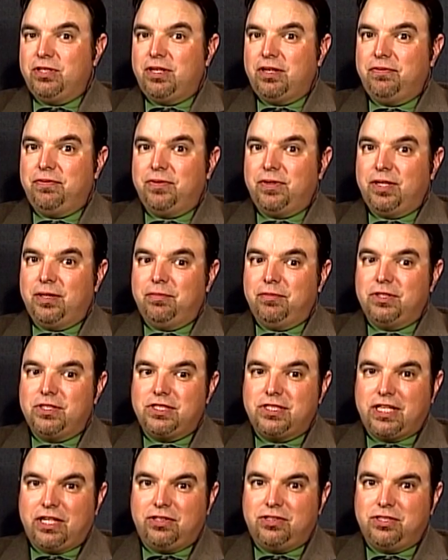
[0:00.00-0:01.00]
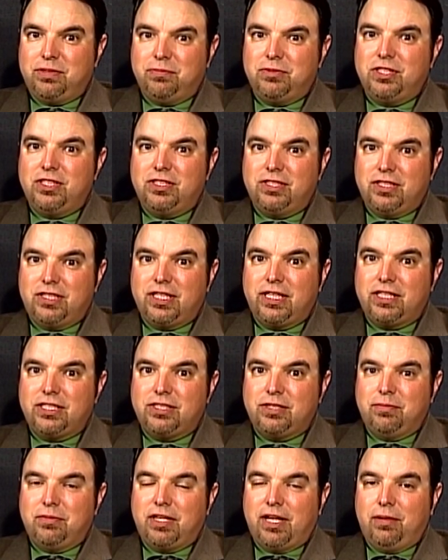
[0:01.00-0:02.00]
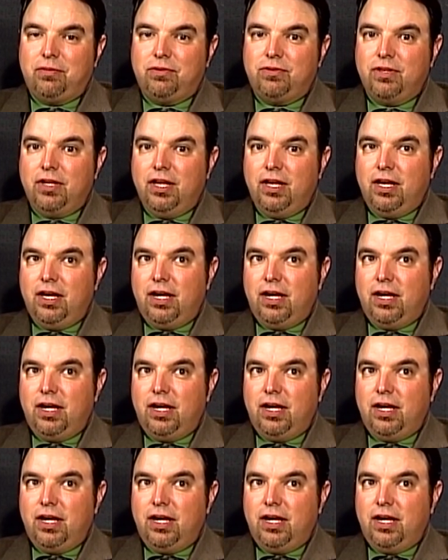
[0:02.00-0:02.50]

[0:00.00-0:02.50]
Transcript: tough for them to sell some season tickets sometimes,